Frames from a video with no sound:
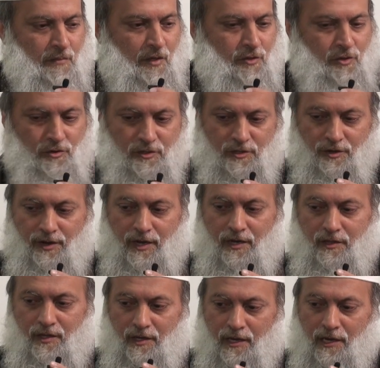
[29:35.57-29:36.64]
And so is there
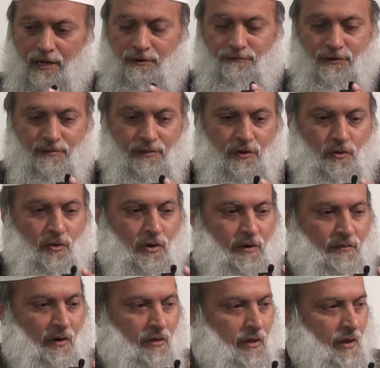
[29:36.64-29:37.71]
anything hidden from the nur
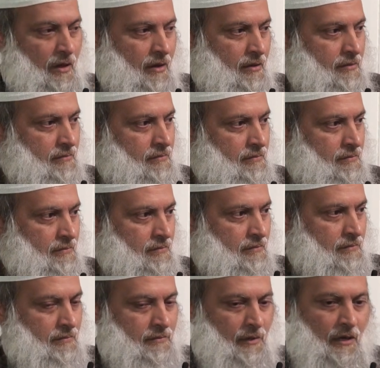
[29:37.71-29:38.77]
of Allah?
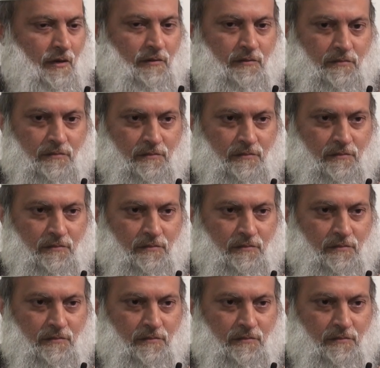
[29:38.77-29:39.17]
No.